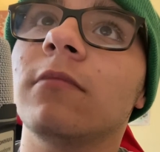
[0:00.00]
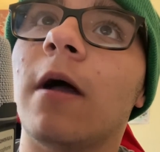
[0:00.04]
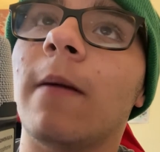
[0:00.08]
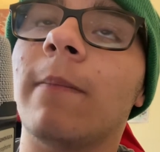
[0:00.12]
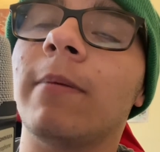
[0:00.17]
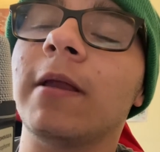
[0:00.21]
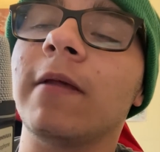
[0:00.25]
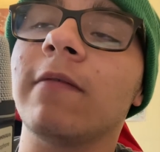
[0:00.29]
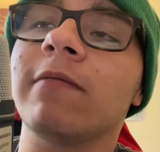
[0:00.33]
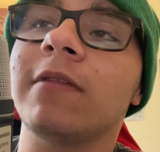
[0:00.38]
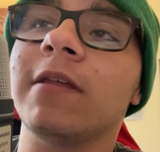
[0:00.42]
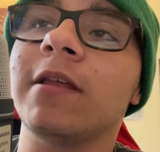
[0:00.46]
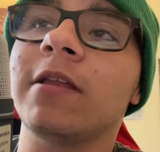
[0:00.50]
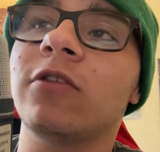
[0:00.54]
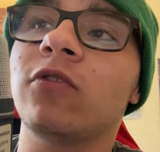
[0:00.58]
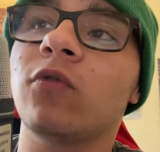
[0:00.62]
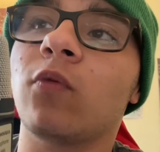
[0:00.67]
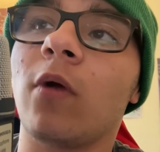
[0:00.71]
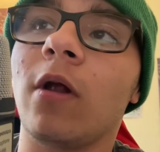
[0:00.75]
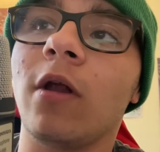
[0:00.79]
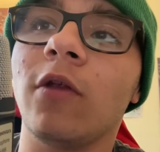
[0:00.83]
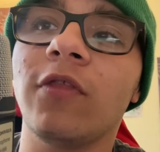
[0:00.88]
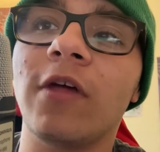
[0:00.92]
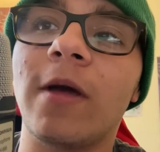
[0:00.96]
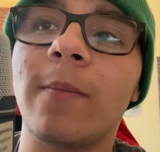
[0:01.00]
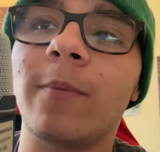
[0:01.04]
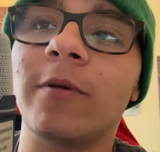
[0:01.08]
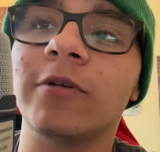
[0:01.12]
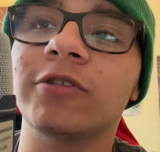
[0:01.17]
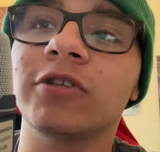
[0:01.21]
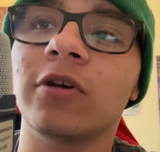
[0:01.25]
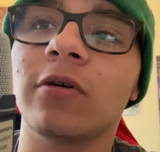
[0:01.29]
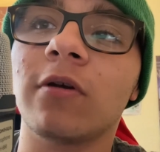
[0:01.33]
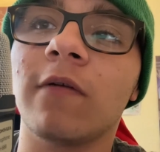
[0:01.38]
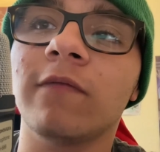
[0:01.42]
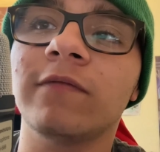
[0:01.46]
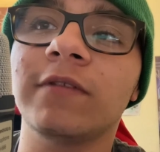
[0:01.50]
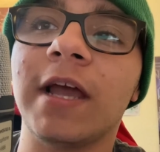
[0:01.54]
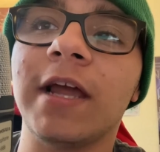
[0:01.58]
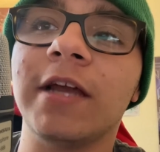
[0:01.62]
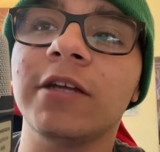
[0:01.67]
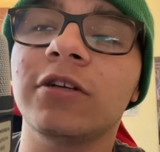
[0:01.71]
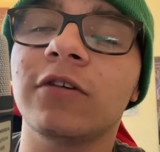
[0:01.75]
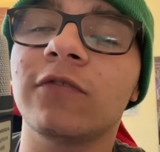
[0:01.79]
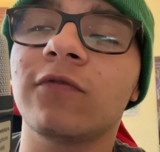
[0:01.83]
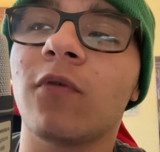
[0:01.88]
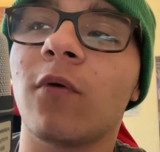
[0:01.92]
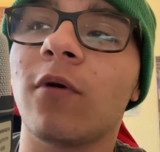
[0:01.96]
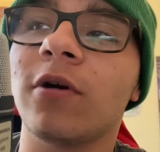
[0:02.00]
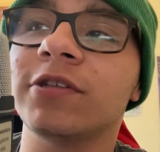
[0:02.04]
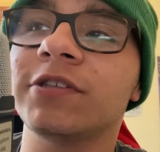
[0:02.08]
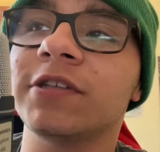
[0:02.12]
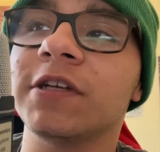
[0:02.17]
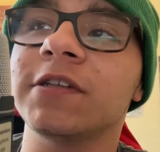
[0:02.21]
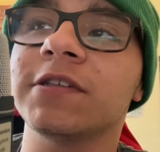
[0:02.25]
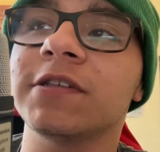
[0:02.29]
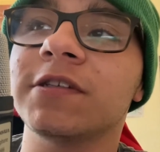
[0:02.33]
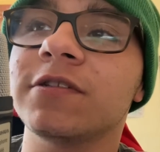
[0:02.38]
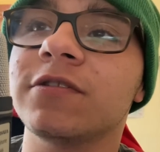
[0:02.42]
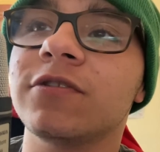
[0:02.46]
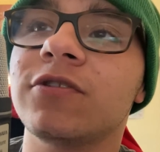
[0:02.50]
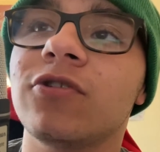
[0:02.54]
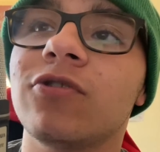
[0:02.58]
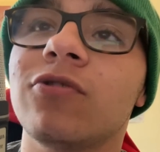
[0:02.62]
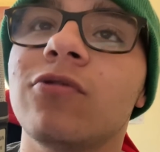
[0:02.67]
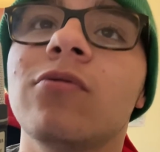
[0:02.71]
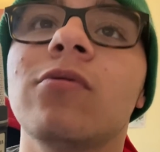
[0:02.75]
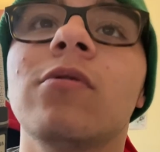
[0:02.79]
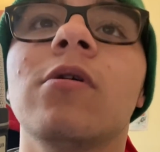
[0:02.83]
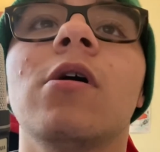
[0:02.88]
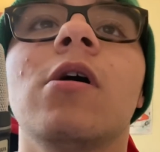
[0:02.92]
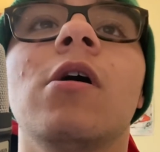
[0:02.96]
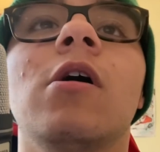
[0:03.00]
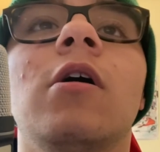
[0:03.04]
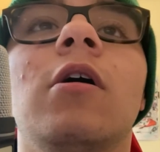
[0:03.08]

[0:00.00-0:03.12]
I believe the 12th episode of Danger Force Season 2.